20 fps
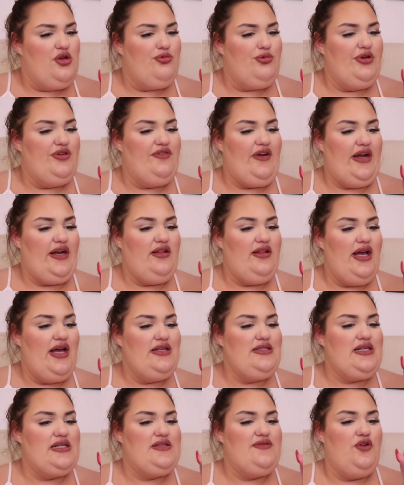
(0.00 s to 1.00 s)

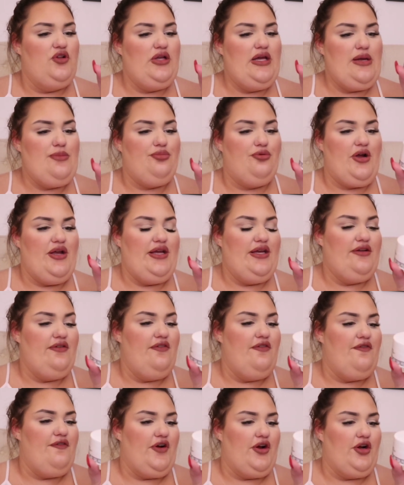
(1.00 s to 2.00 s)
Revitalize, exfoliate,
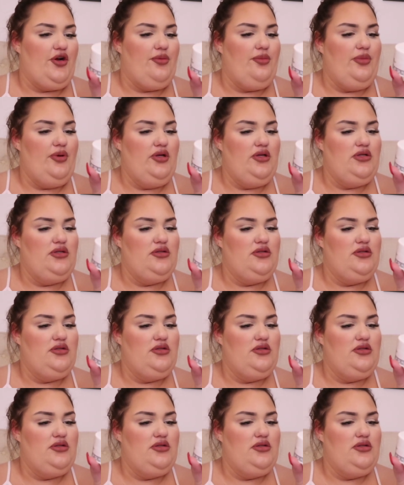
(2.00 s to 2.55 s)
brighten, firm.